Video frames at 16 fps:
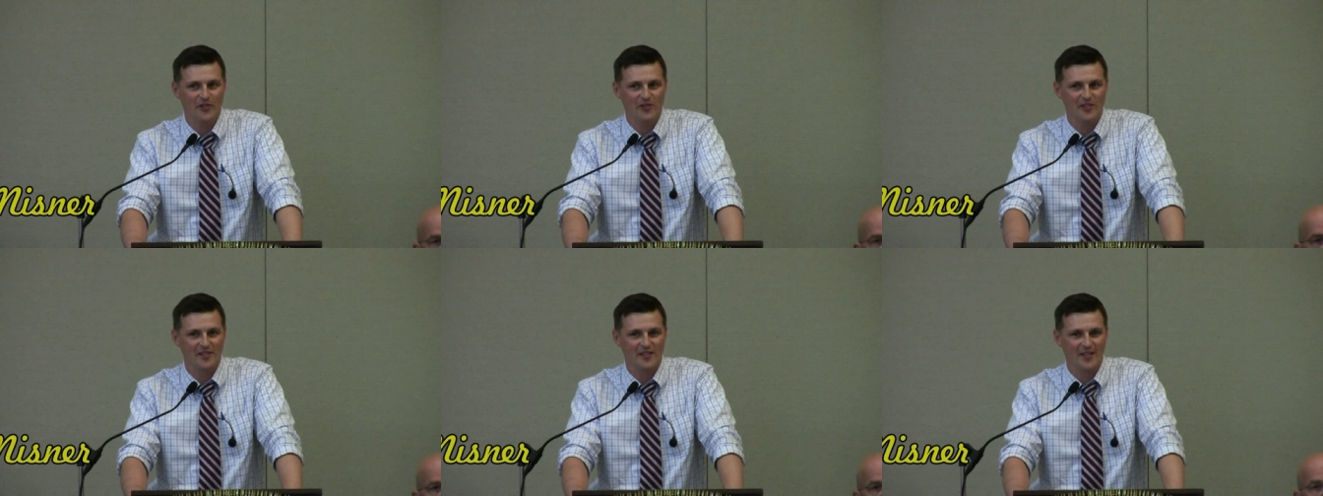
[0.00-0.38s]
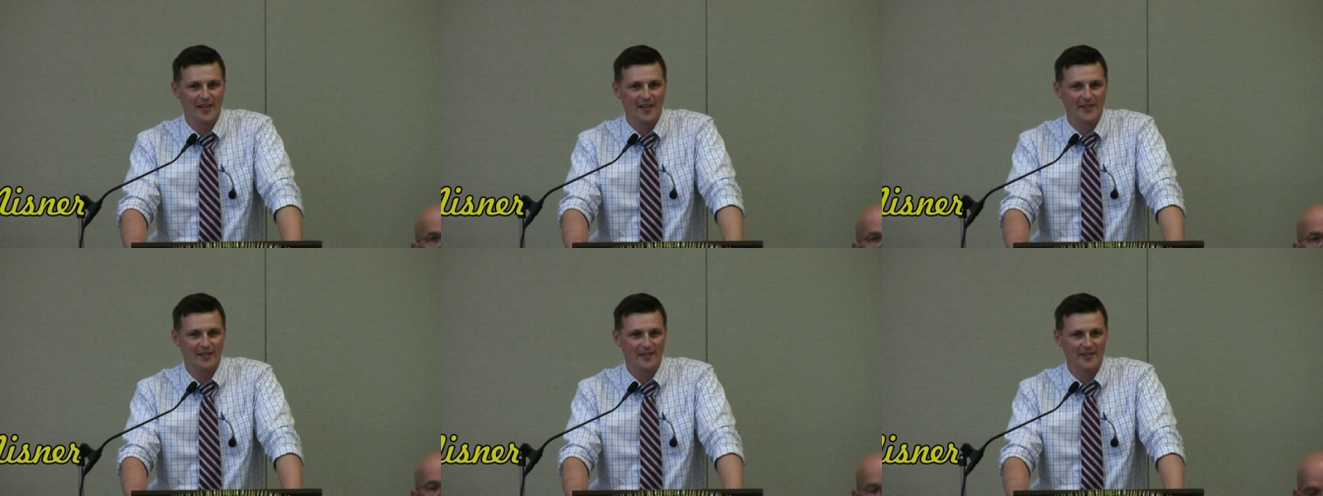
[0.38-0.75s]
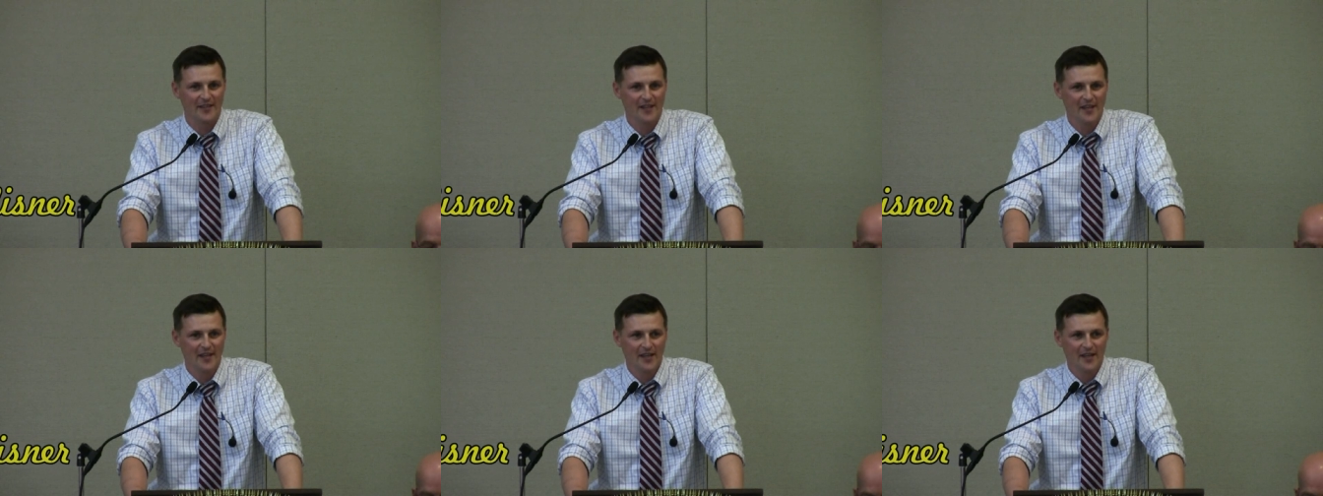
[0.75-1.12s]
purchased an island.
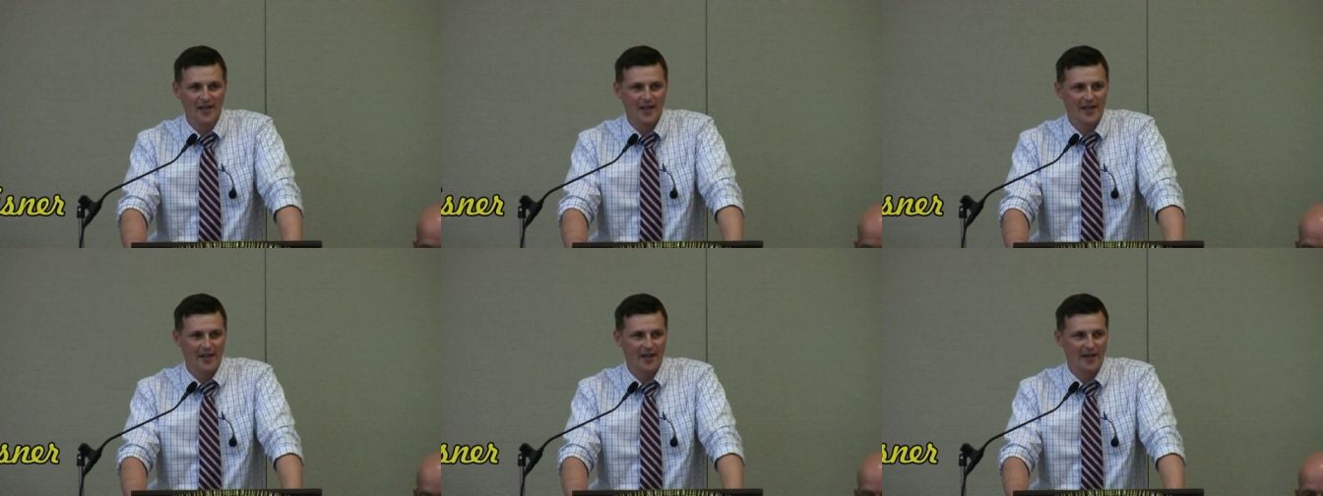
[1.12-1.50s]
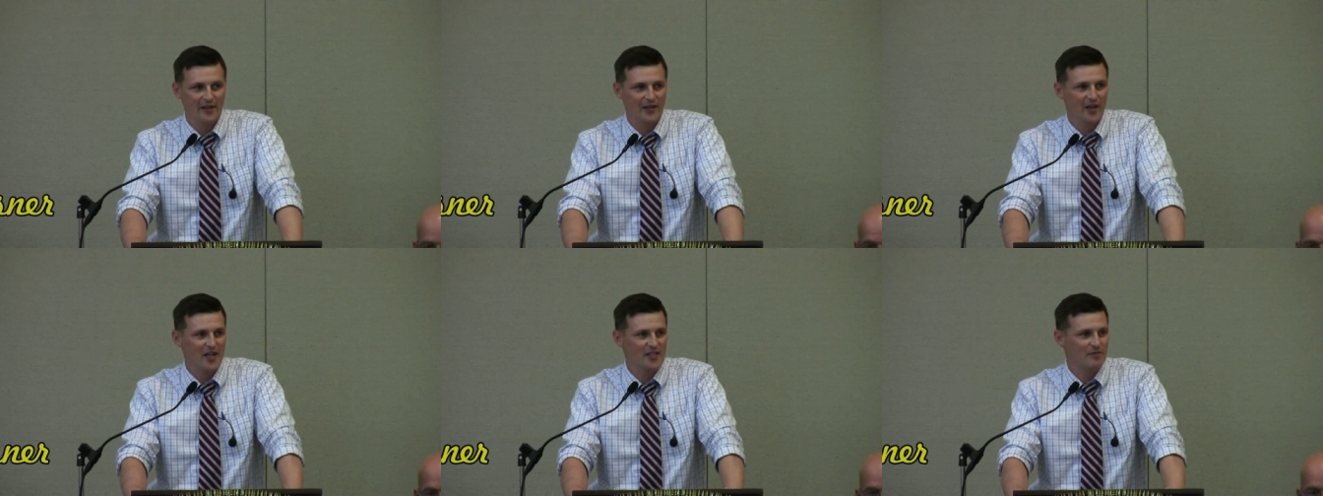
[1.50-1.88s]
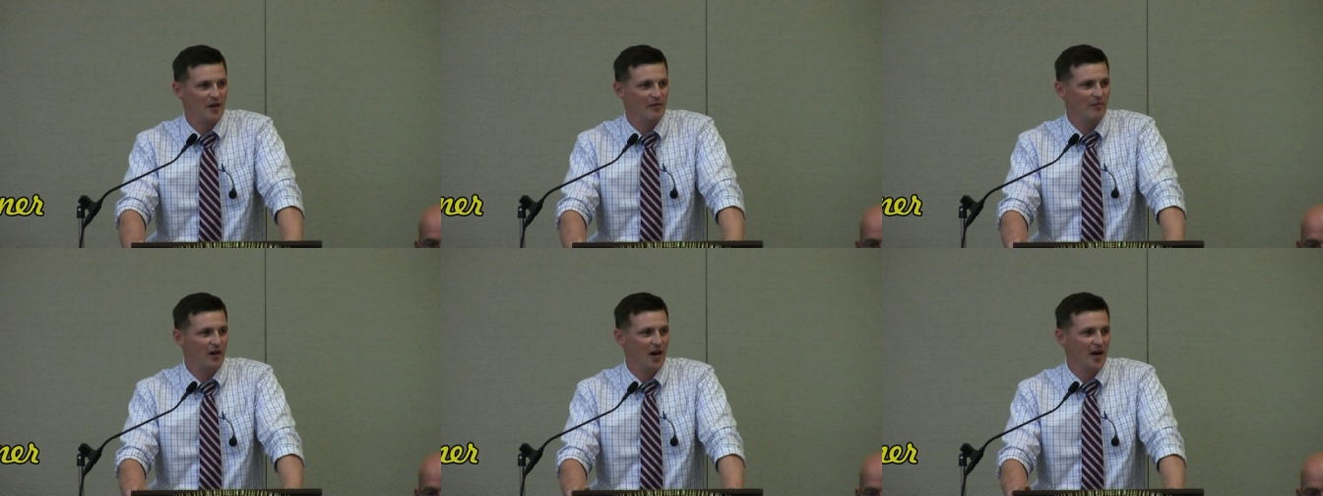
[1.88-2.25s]
I lost
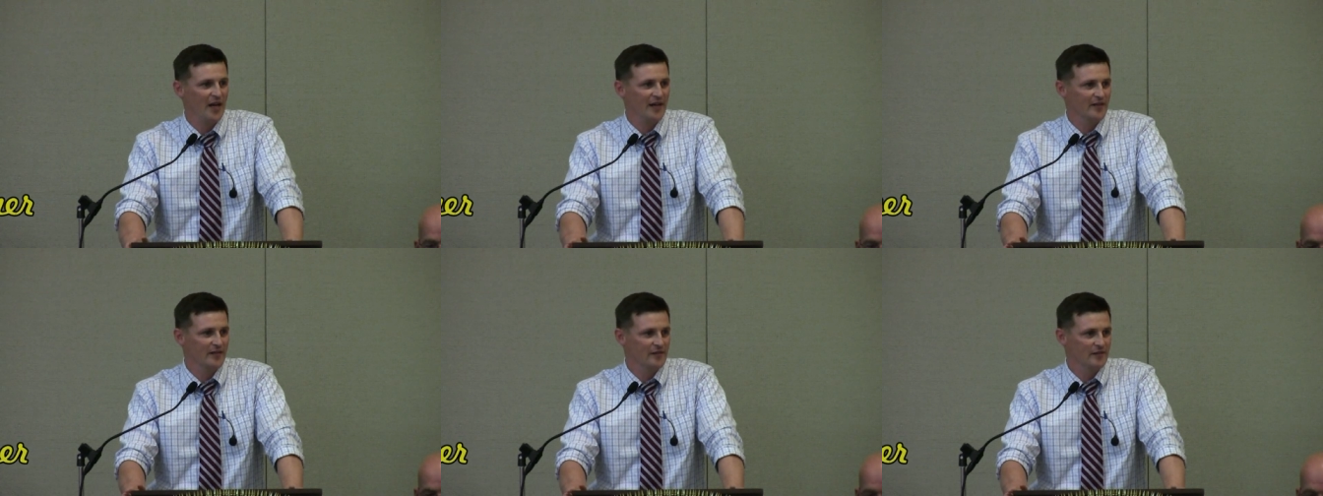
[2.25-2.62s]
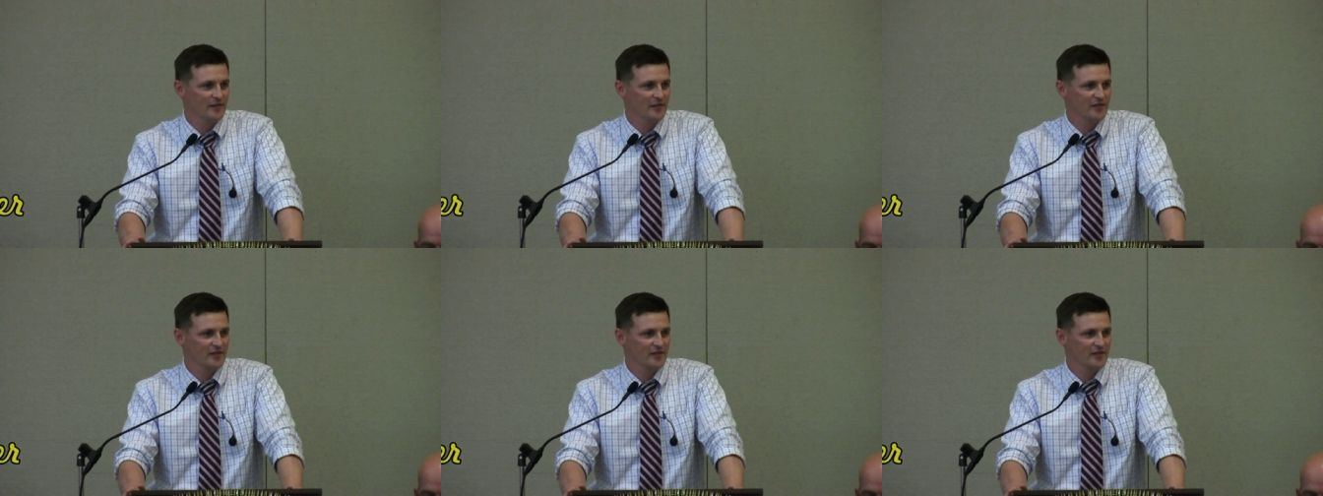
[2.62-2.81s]
my mind.